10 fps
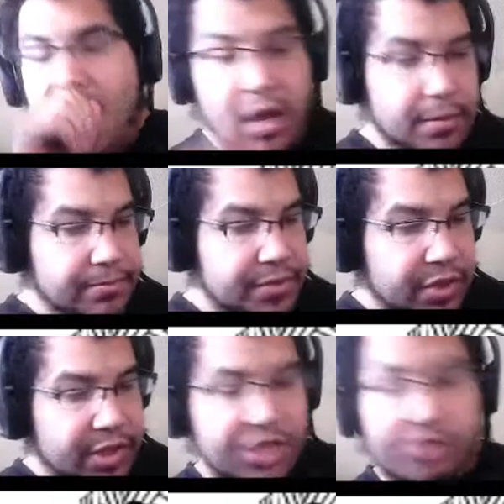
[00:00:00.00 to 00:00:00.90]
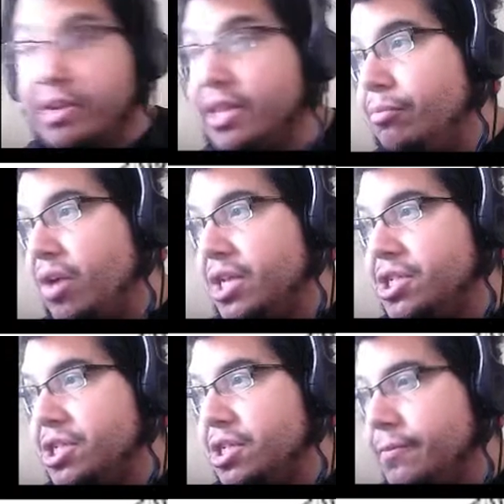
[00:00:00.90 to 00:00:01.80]
So let's shrink the
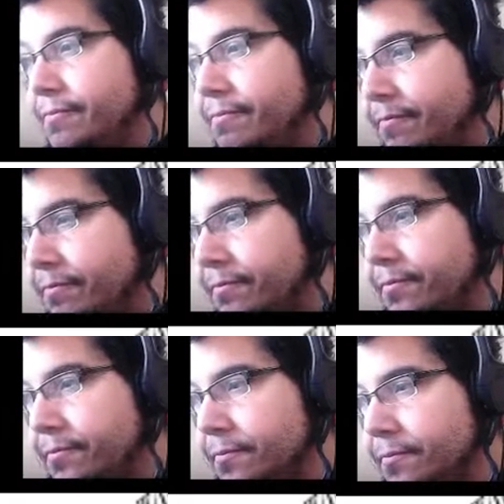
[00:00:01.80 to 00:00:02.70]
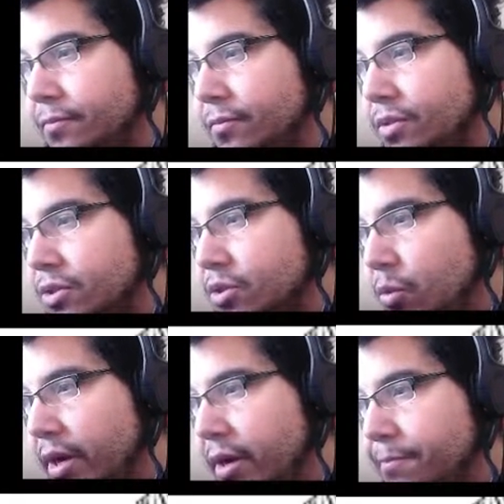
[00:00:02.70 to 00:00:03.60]
brush to
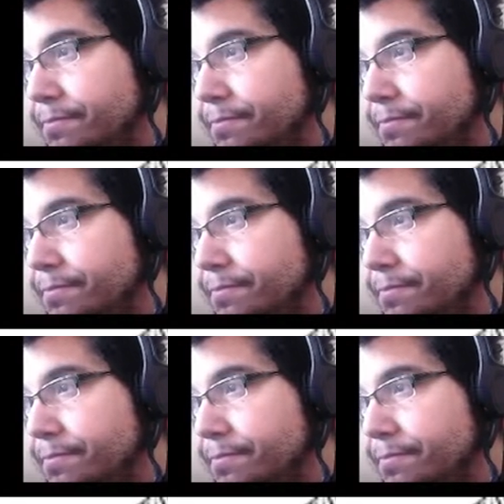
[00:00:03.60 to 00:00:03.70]
where